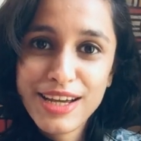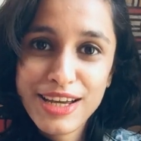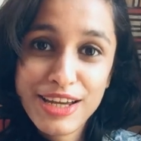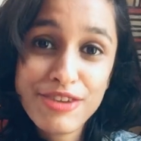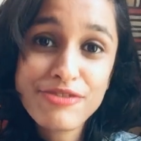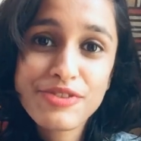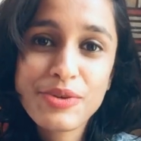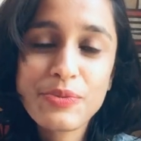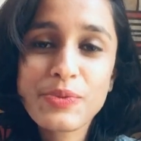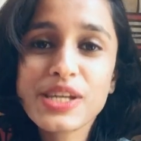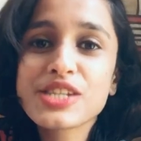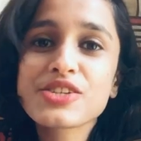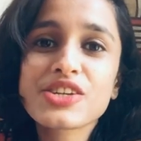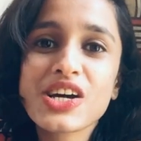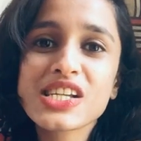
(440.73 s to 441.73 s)
If
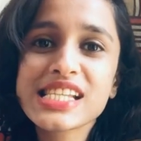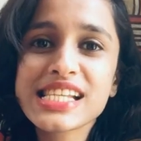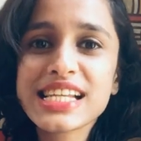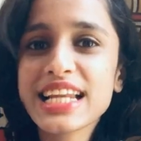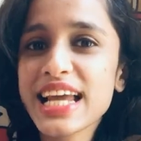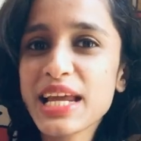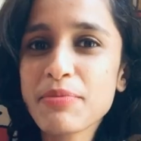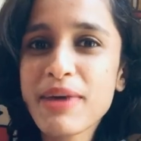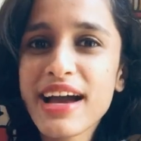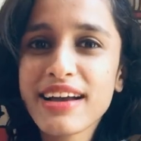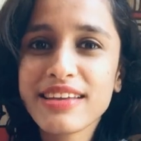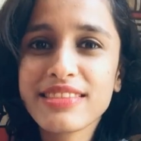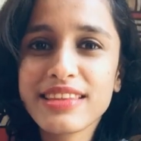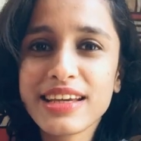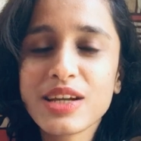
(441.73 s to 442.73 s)
we do not sit laid
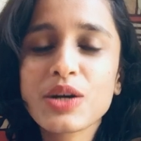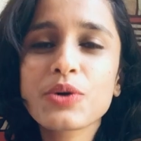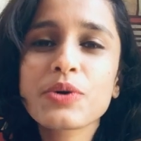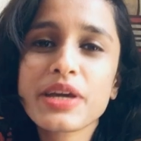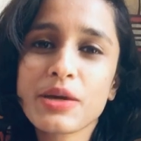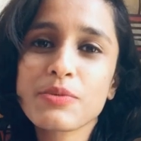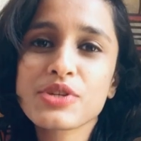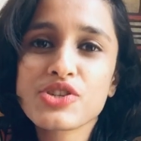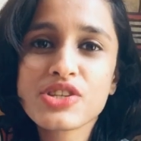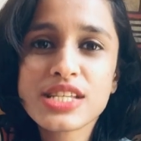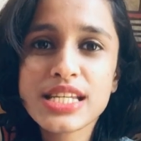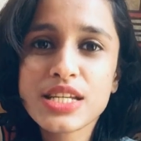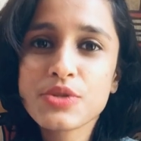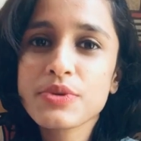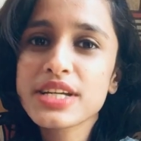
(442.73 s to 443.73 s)
back and think, okay, we
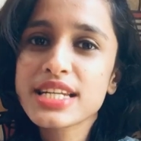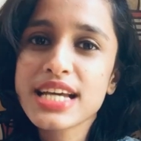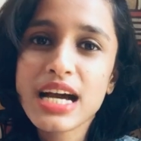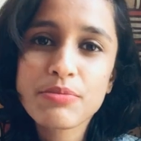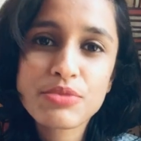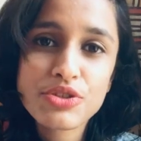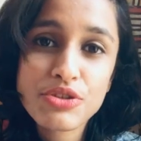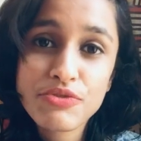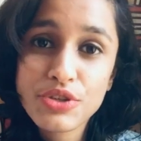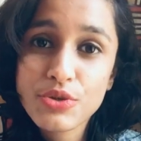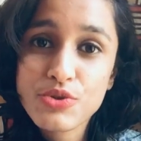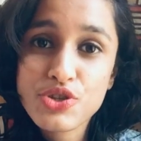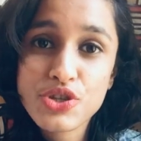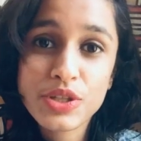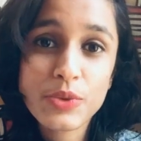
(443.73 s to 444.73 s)
just need to adapt to the
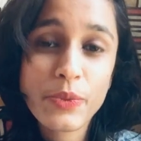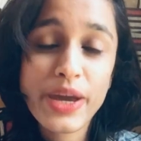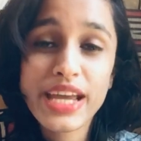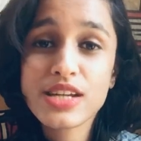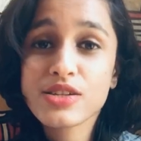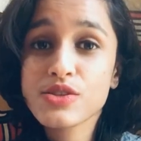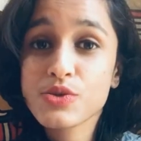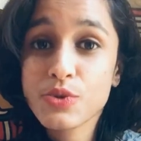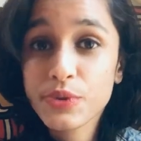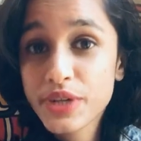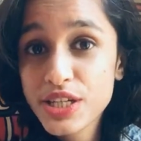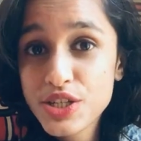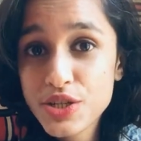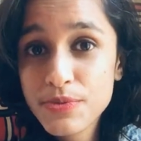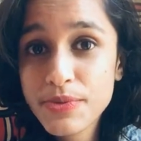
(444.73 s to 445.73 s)
future the way it is
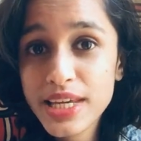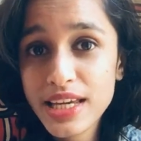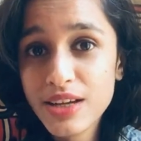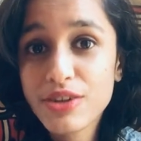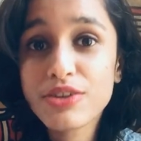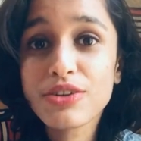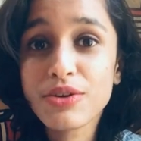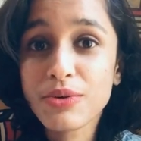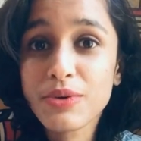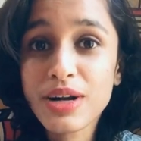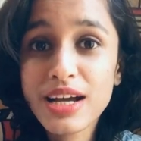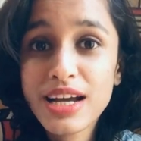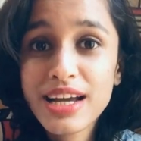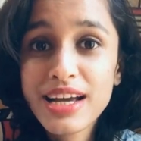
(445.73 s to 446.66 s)
going to be. No.